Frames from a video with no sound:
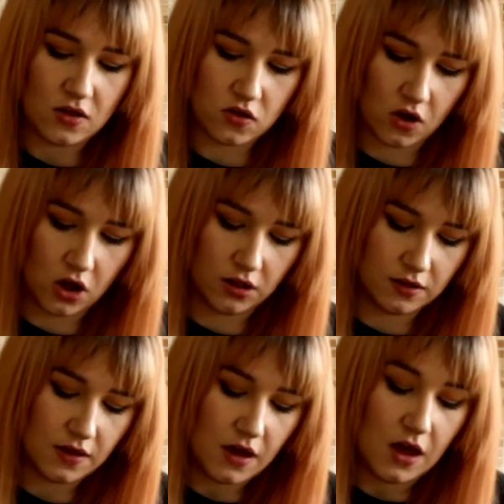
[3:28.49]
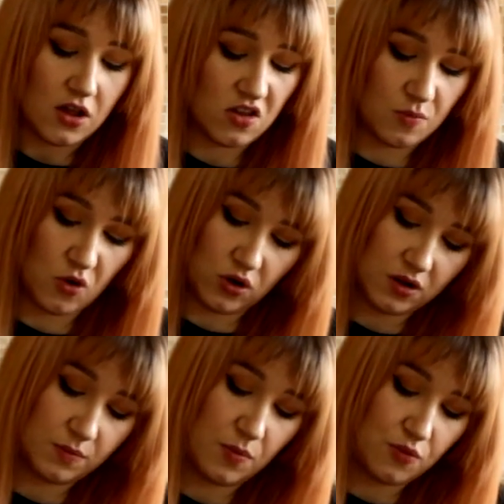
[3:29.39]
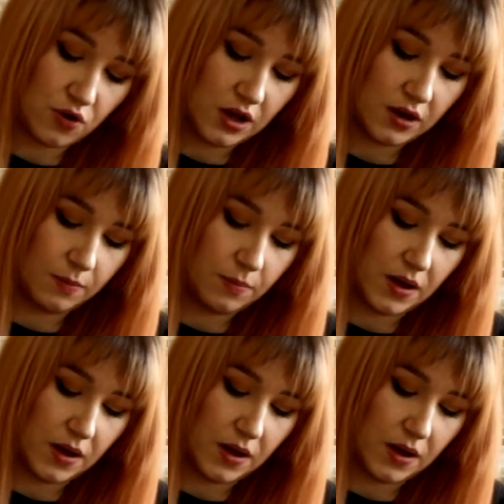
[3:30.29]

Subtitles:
salt, smoked paprika,